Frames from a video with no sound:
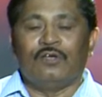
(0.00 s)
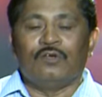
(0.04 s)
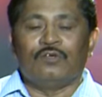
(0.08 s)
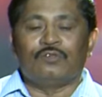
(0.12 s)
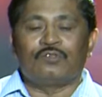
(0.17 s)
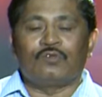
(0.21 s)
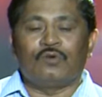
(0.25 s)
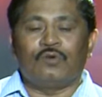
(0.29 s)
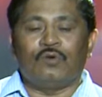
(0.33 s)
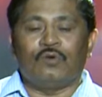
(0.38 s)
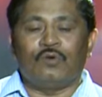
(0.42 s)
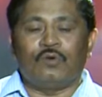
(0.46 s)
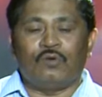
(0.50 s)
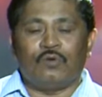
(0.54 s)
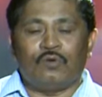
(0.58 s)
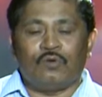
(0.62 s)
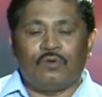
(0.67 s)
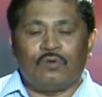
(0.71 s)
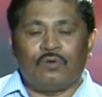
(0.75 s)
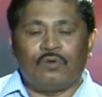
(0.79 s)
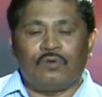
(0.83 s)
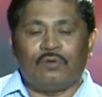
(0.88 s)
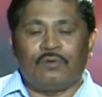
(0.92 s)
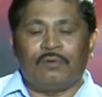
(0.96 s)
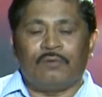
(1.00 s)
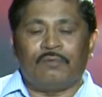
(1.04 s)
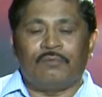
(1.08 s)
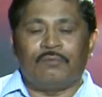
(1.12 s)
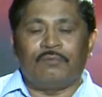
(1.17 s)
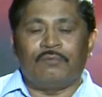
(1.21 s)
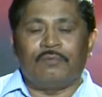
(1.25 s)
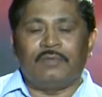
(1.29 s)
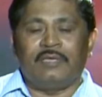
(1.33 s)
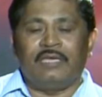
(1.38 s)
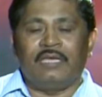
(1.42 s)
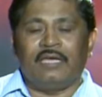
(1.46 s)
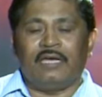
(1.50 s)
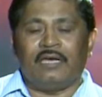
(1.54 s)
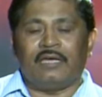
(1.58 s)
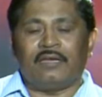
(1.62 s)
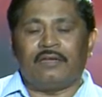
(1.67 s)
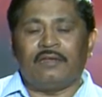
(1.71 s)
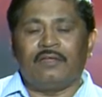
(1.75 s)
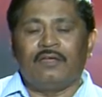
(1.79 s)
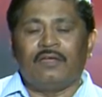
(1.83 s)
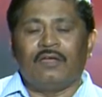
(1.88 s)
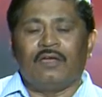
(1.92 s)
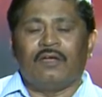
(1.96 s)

So, here